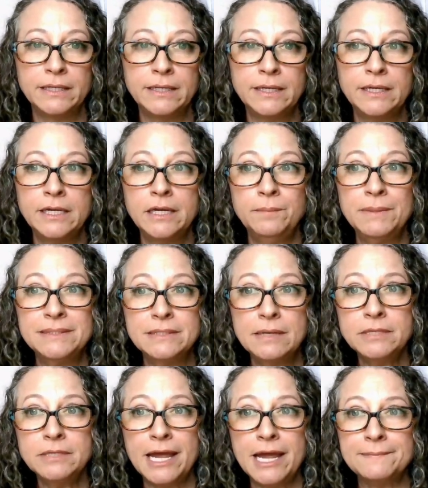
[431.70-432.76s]
But
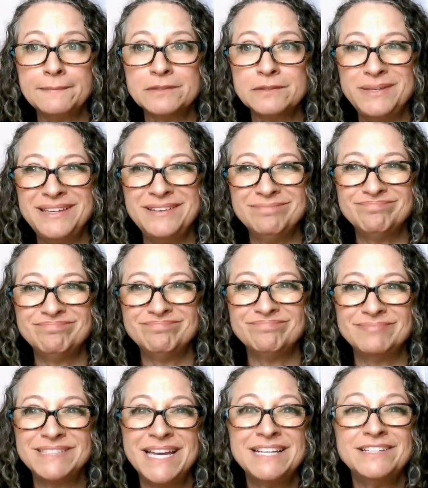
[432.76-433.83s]
sometimes we
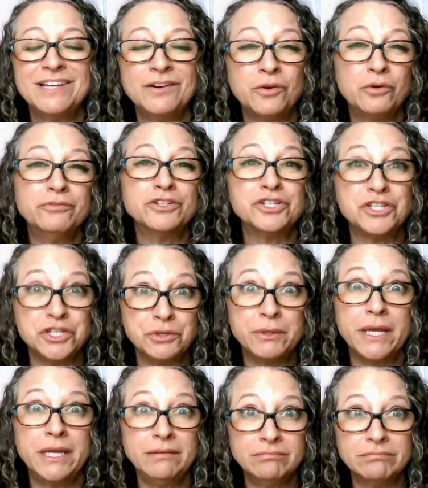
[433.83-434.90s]
tend to overshoot
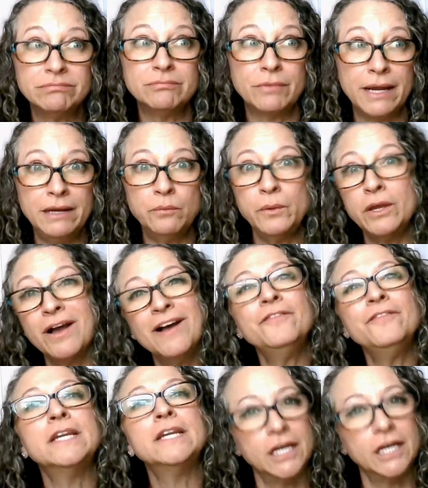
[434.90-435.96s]
it, right? We
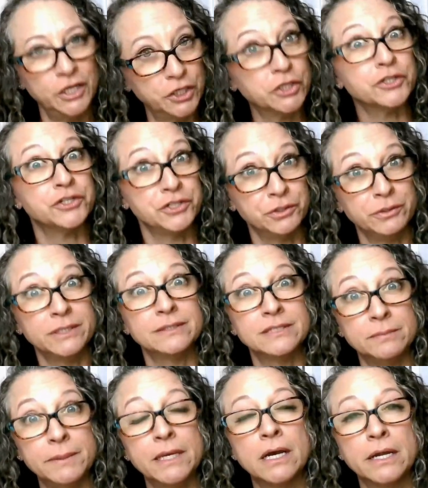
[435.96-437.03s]
often undershoot it, to be
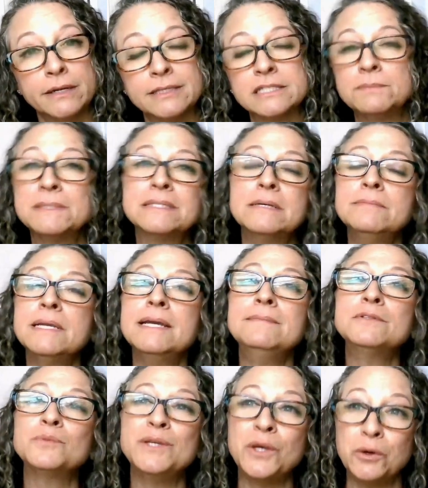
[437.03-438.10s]
honest, but sometimes
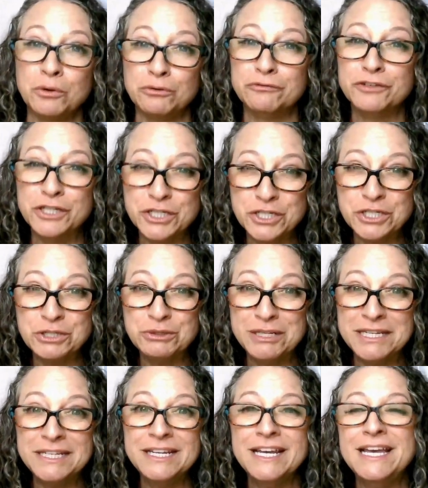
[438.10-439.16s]
we overshoot it
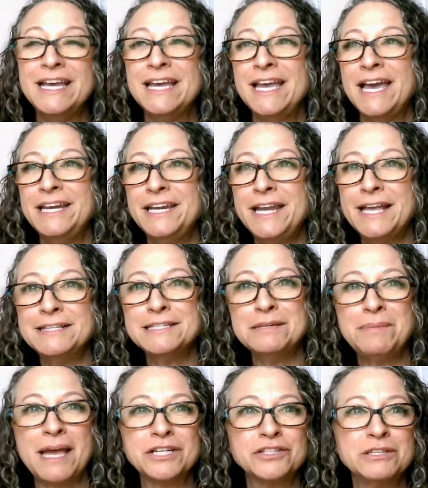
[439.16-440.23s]
and it ends up
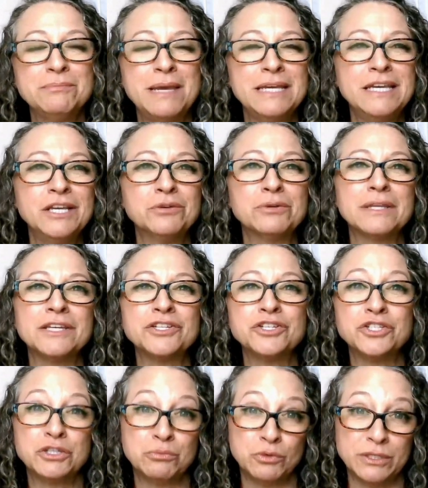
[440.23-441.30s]
actually making a relationship
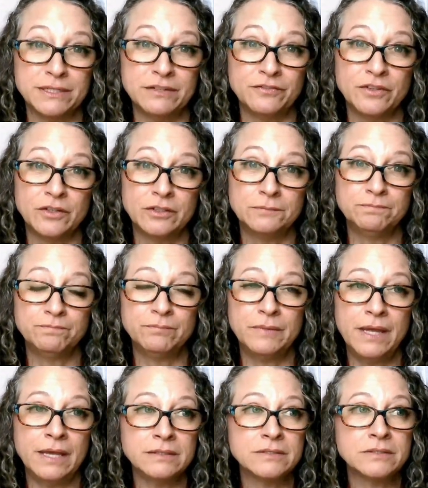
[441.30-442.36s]
more difficult.
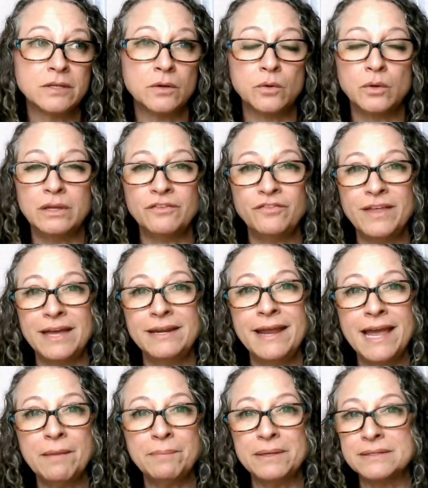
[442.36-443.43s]
And so if that
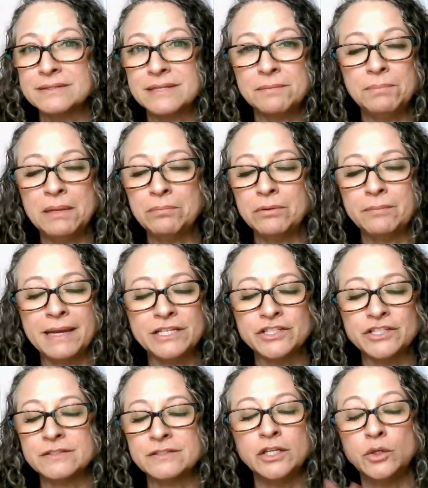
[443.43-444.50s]
happens, then people might just
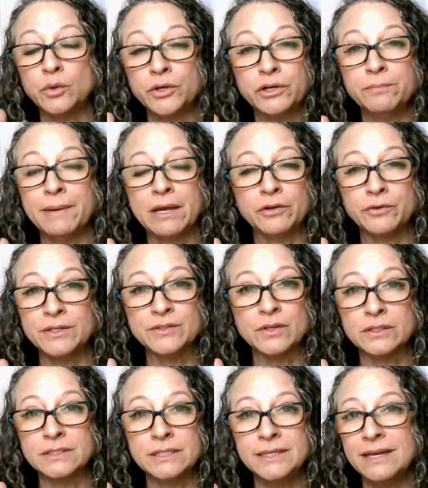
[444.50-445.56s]
ignore your boundaries
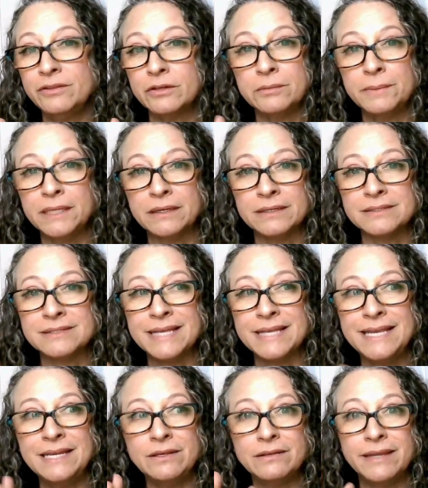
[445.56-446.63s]
altogether because they
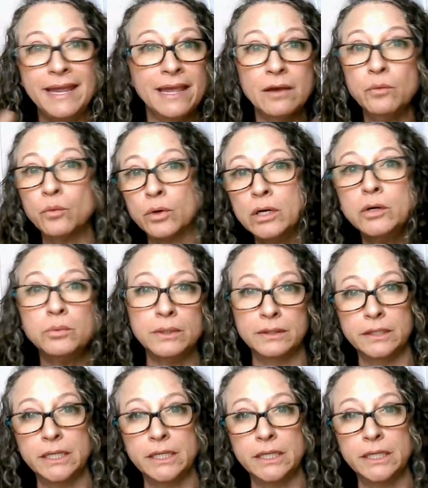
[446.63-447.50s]
can't work with it,